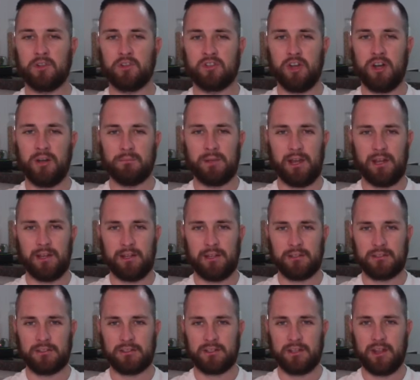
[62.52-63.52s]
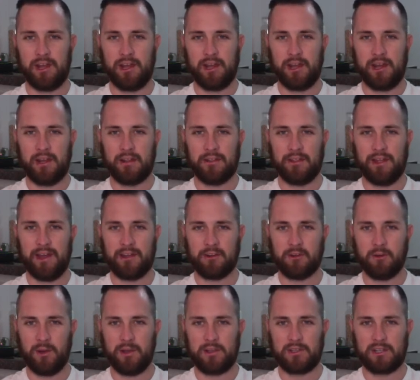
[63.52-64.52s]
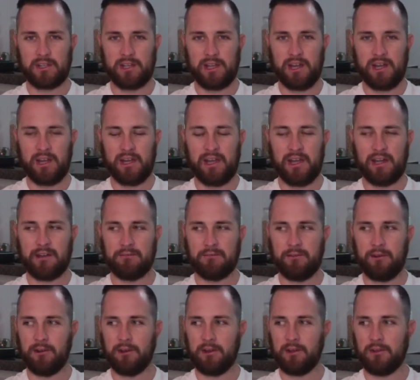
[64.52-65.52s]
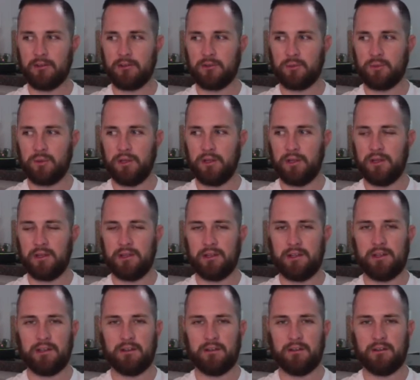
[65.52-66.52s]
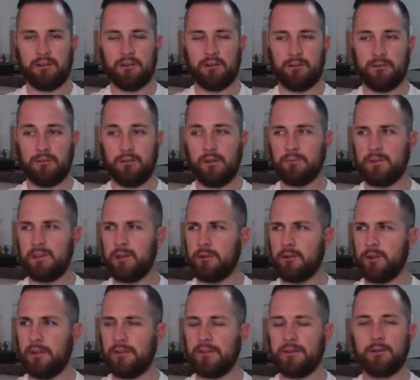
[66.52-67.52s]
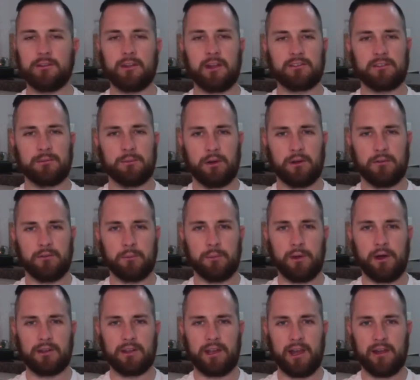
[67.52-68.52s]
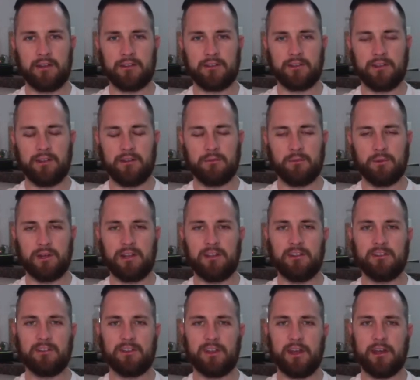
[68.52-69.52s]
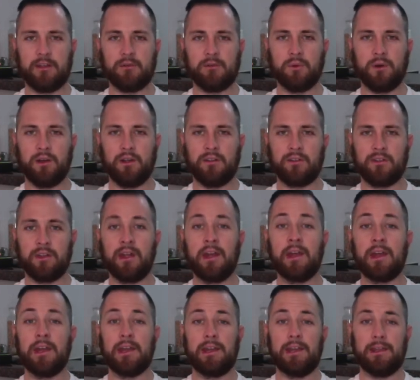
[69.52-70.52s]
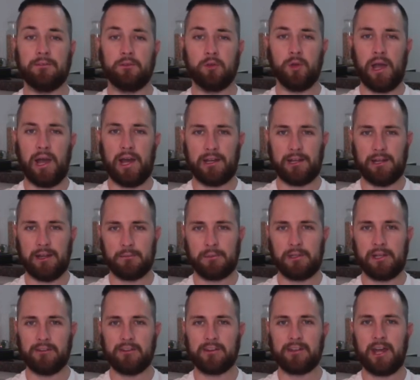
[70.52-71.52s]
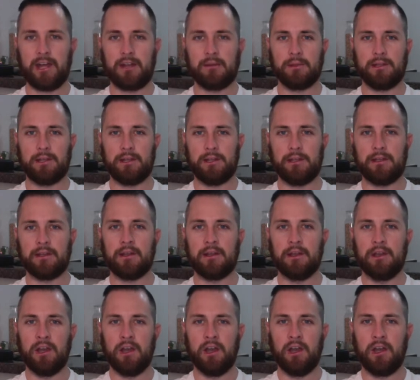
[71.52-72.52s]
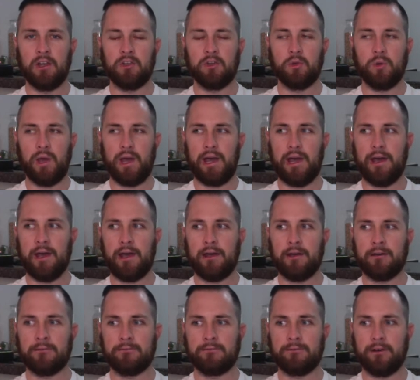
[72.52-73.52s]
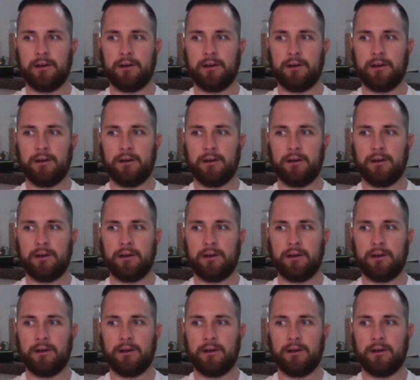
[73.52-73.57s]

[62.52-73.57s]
John Kanich, that Croatian guy, had a very good tweet. I think it was actually part of a podcast. And what he said was, if you had an MLS Academy League, you have,